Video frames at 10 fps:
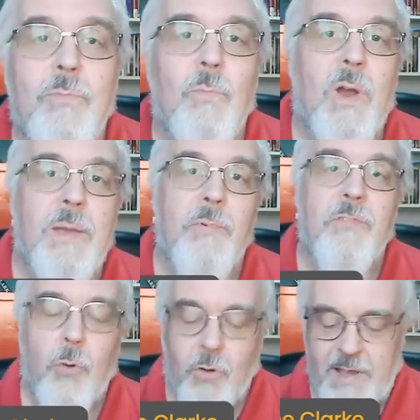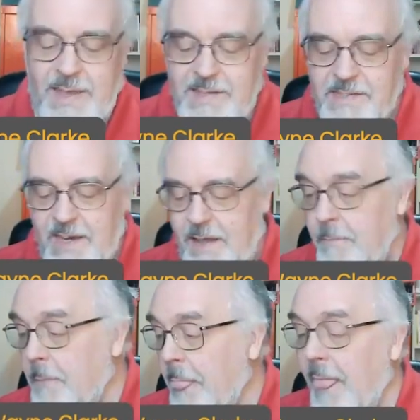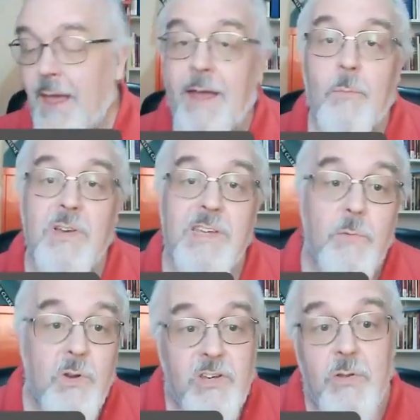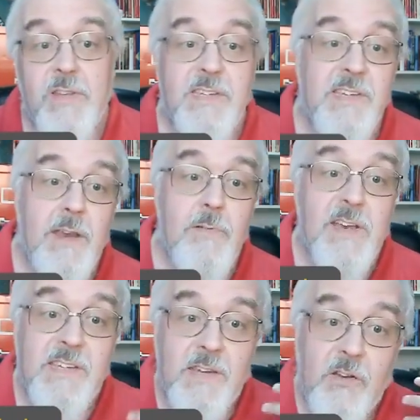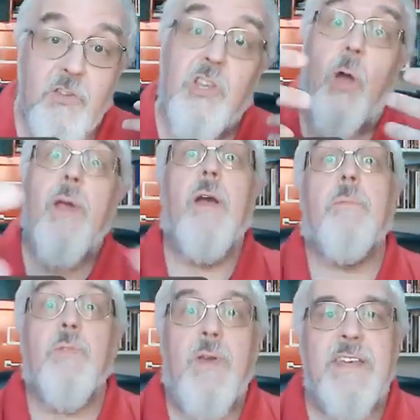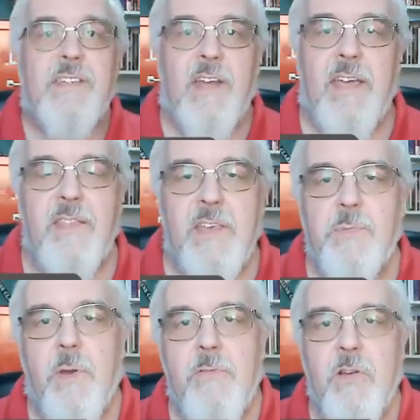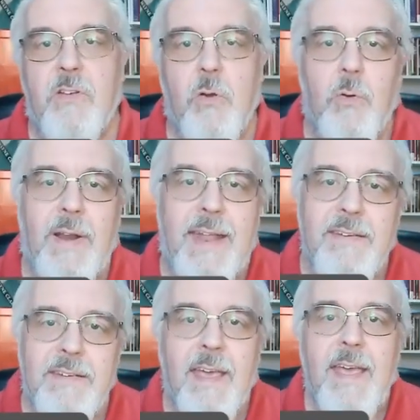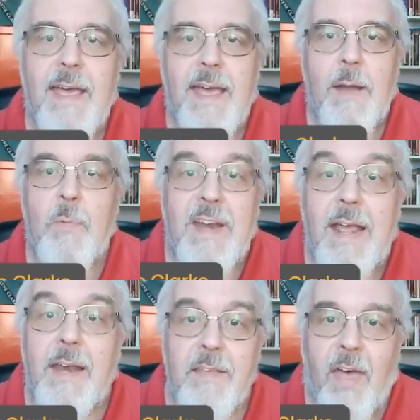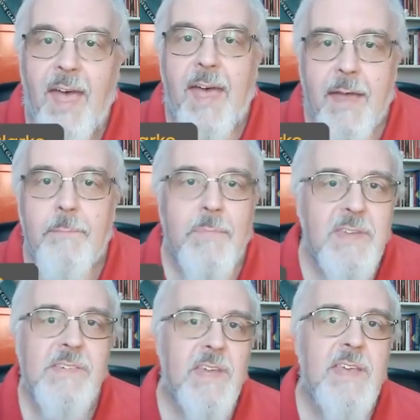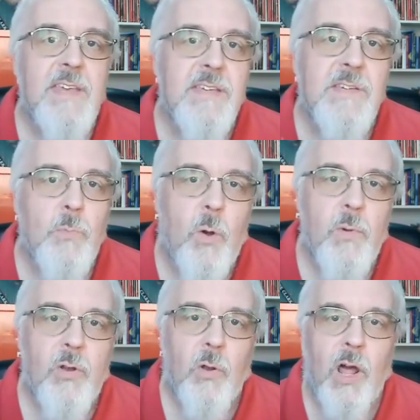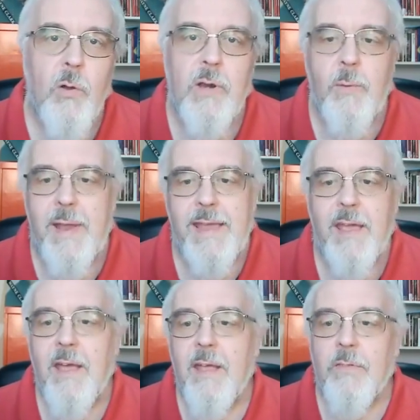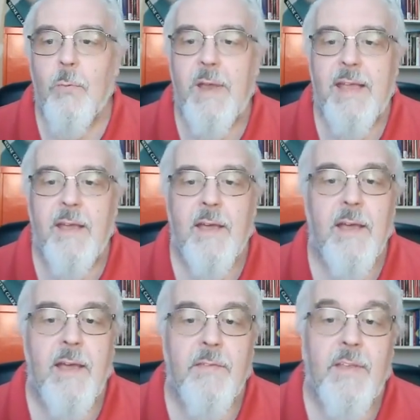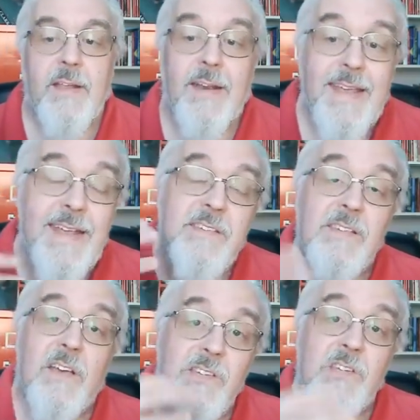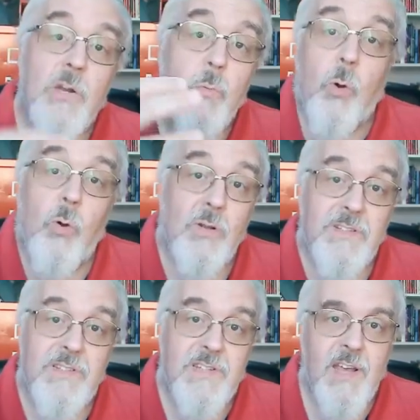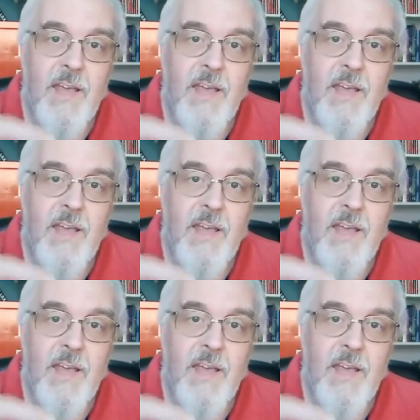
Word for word: week before Easter. And we said we'd do this series going up to Easter in this period called Lent. And we're nearly there. This is what we call Holy Week, the week uh, that leads us towards